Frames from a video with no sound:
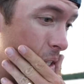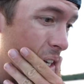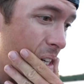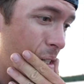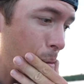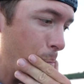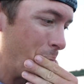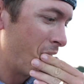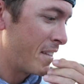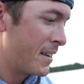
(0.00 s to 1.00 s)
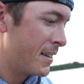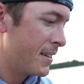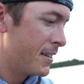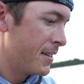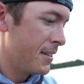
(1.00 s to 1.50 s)
he's got some
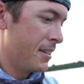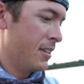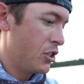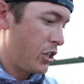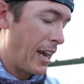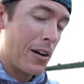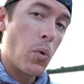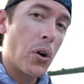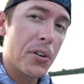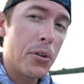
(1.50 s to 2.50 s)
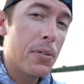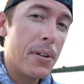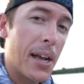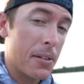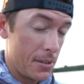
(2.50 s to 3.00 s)
jaguar tooth
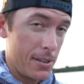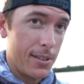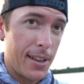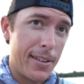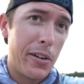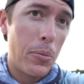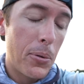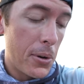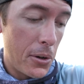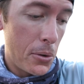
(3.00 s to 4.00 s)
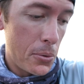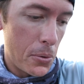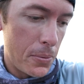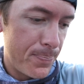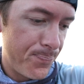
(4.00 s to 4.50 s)
necklaces I think are pretty
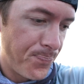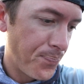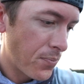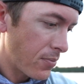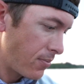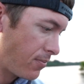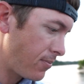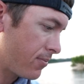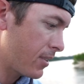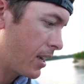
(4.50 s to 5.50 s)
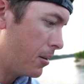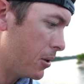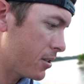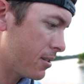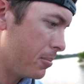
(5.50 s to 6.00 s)
cool,
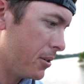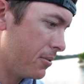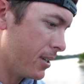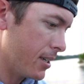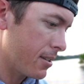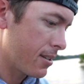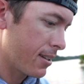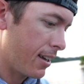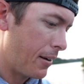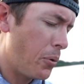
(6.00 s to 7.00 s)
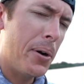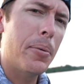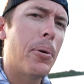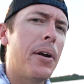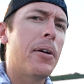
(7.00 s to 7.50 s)
amongst some other things. I wanted
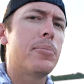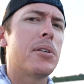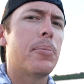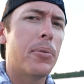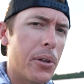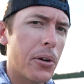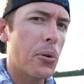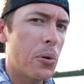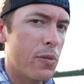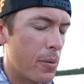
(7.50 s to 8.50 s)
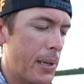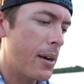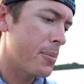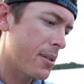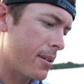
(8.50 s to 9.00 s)
to bring home something really cool from the
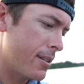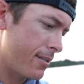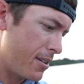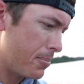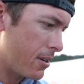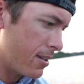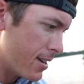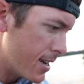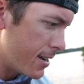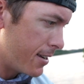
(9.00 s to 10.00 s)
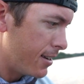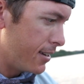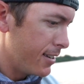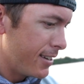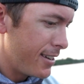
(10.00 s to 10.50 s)
Amazon, something,
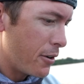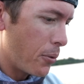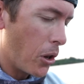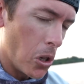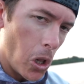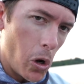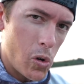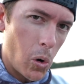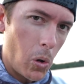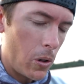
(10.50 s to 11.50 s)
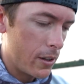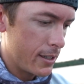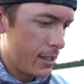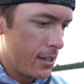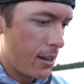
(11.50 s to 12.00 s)
you know, local
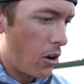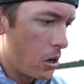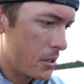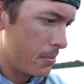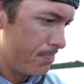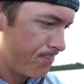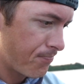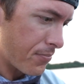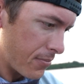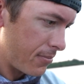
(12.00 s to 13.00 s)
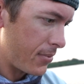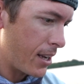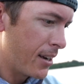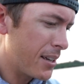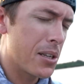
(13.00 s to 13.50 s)
and awesome.
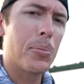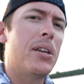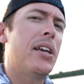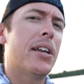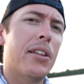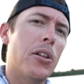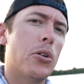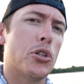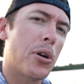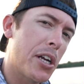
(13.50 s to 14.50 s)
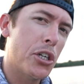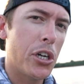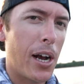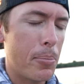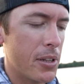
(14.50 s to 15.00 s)
Not something you get at the little trinket
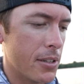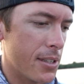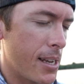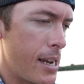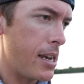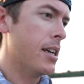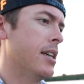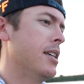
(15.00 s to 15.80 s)
shop in the city,